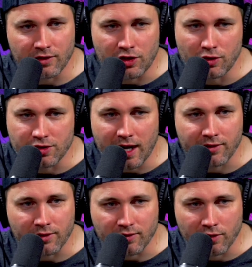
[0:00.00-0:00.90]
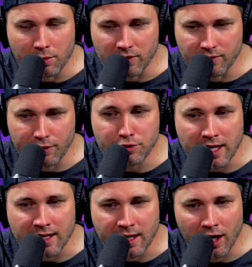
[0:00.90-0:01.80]
this this is a huge asterisk too, because if you
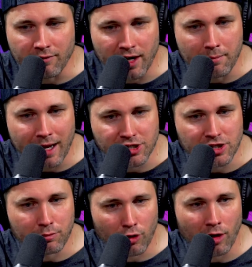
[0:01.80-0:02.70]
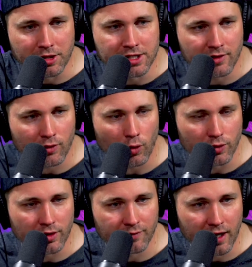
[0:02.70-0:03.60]
take care of it, I imagine it probably does
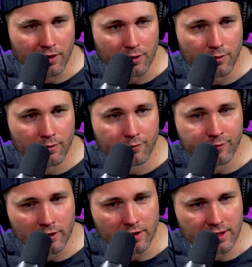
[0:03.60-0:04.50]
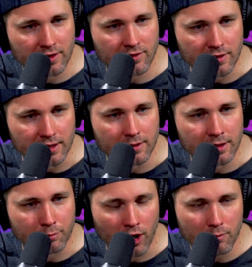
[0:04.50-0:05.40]
hold its value fairly
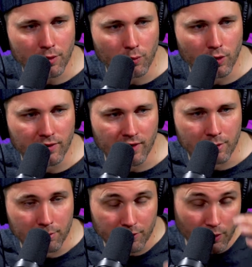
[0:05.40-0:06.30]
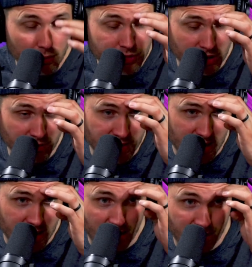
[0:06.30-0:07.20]
decently. The problem with wood is that people don't generally
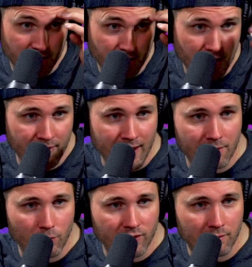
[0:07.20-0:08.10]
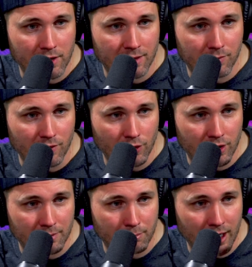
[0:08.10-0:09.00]
take care of it, and then when somebody comes to
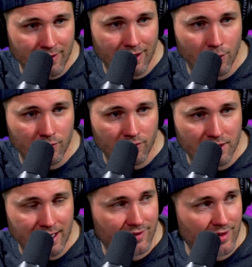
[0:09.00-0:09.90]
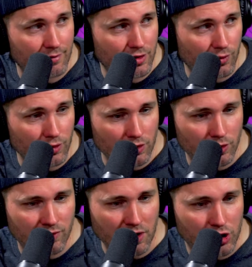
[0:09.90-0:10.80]
look at the buy the house and the deck's seven years old,
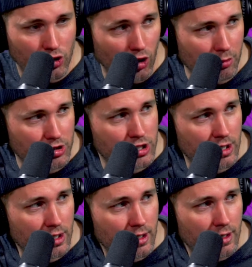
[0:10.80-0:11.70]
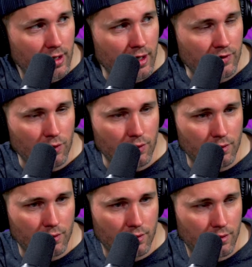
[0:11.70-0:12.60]
it looks like garbage. Well, and the and other so,
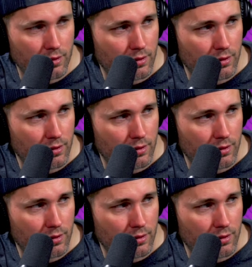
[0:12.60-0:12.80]
thing is